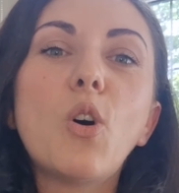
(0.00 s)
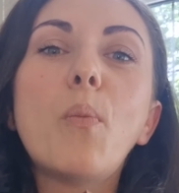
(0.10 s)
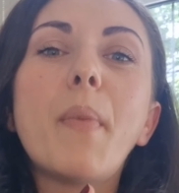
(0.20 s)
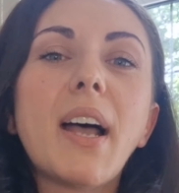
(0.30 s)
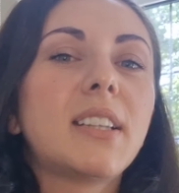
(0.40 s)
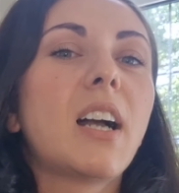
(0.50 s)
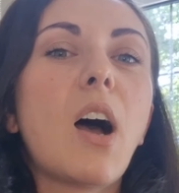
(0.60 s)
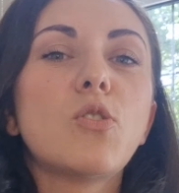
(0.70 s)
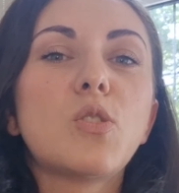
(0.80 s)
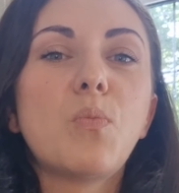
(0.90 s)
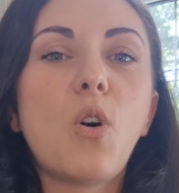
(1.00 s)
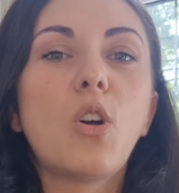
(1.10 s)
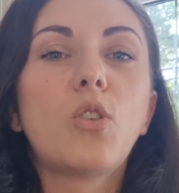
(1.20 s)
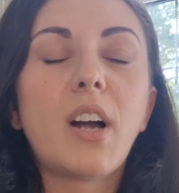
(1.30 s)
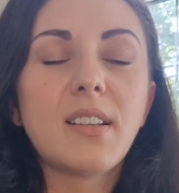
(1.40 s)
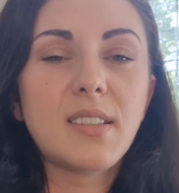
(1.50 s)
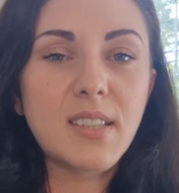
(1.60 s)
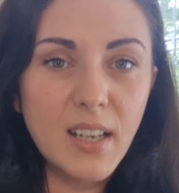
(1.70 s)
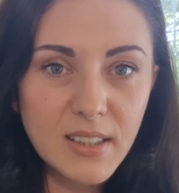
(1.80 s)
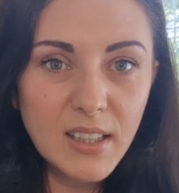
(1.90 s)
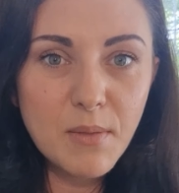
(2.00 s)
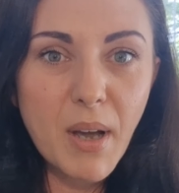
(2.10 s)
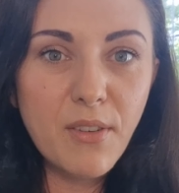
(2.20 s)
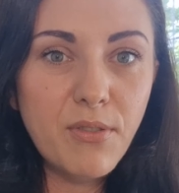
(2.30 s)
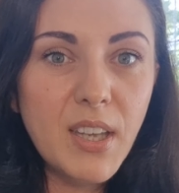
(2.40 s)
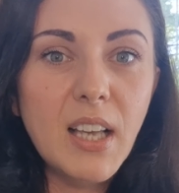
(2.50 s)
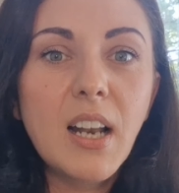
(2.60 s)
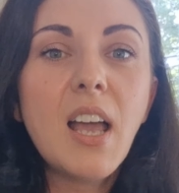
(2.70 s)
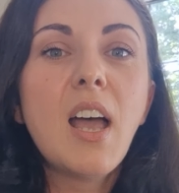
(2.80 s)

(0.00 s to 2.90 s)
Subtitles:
no matter how small or uncertain it might feel.